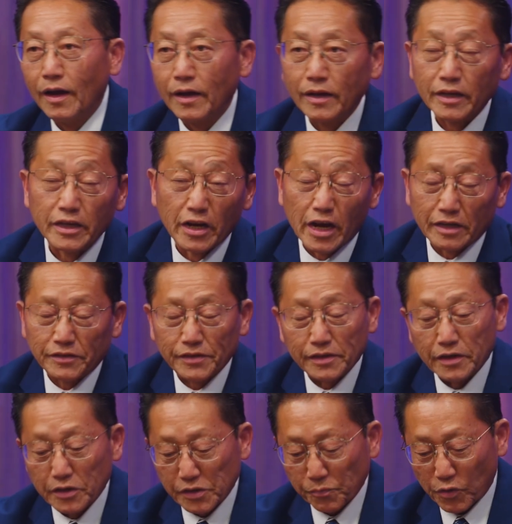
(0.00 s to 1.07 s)
Yes,
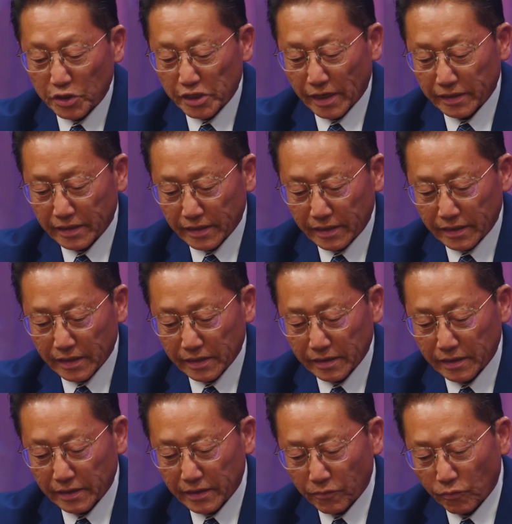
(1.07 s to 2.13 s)
it is projected that
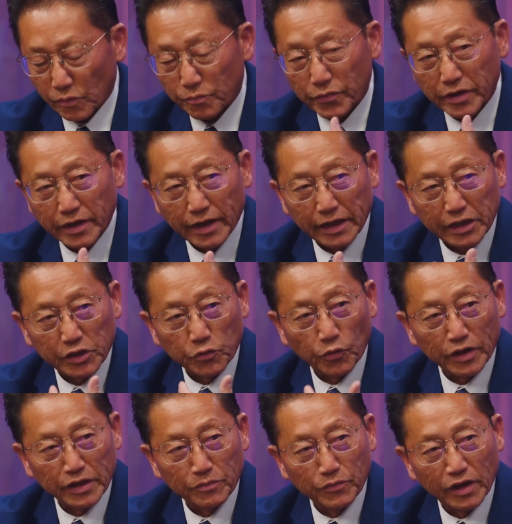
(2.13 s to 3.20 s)
there will be a
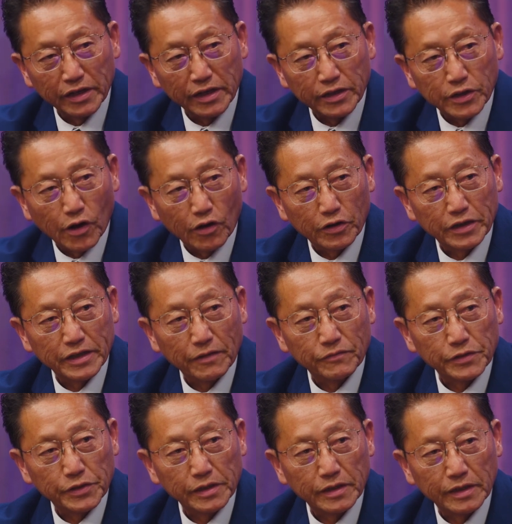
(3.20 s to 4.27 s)
$20 million
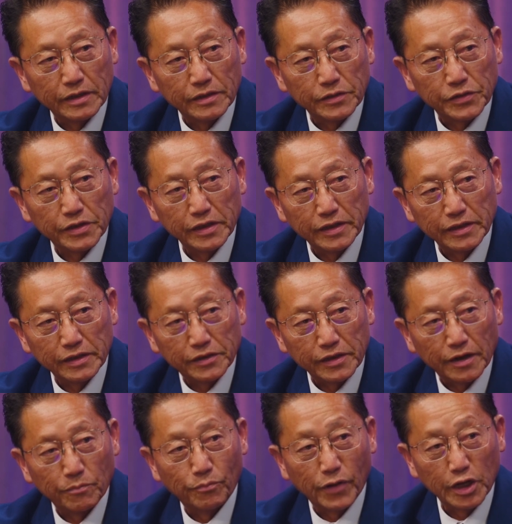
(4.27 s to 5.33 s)
deficit in the city's
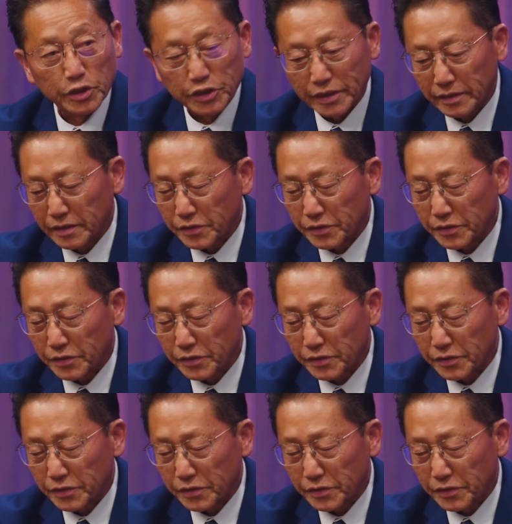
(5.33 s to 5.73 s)
budget.